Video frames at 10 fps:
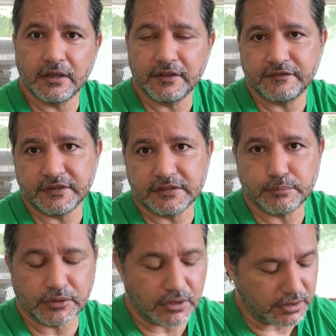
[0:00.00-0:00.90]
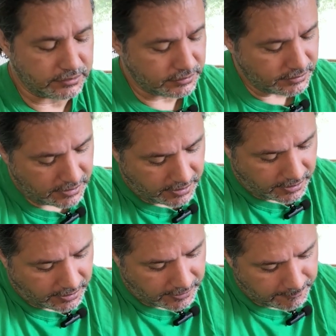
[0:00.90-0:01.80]
if it is plugged.
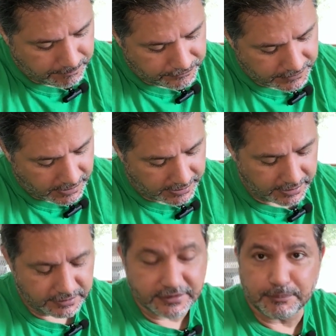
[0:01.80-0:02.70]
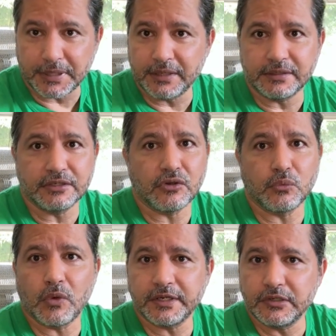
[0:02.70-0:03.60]
Again, depending
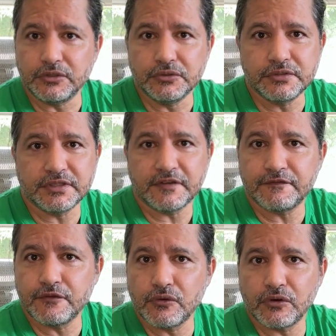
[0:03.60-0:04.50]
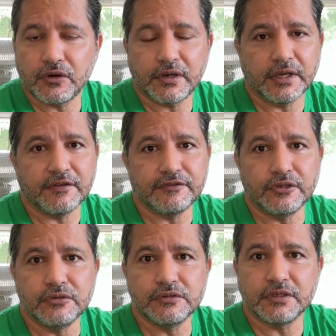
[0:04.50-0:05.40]
on what you're using it for, if you're
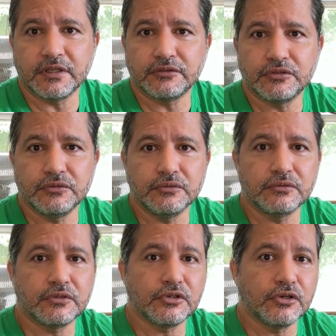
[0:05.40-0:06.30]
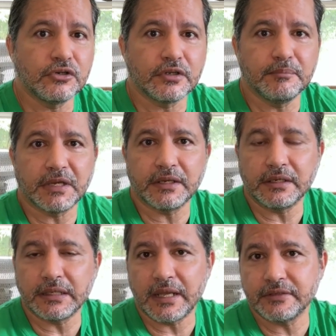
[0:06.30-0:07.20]
using it to cook, it
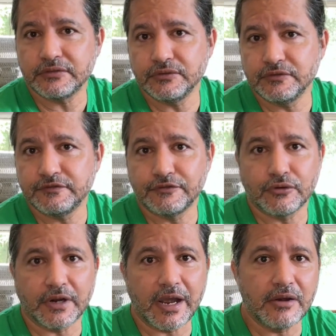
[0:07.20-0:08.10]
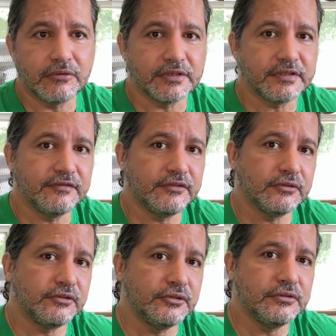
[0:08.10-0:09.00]
might last you 4 hours. If
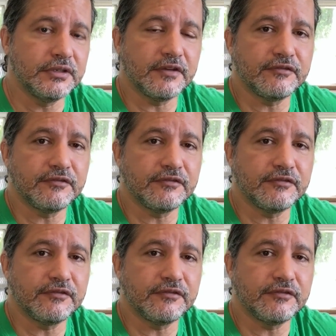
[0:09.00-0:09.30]
you're using